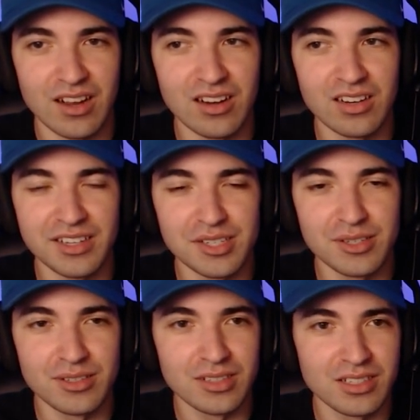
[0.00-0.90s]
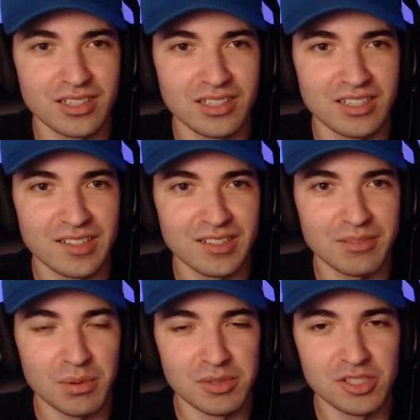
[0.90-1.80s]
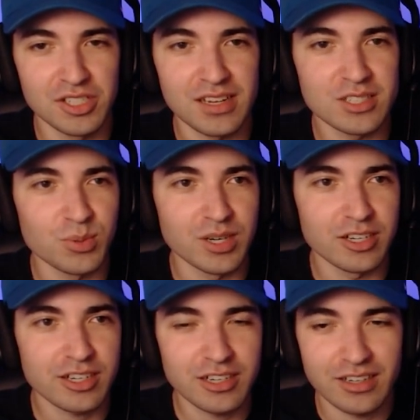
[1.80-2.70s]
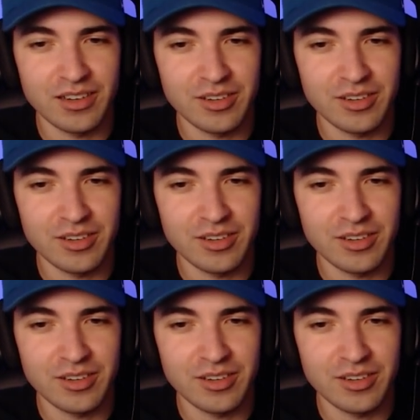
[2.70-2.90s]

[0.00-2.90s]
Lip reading: All right, dude. Maybe you should get to work.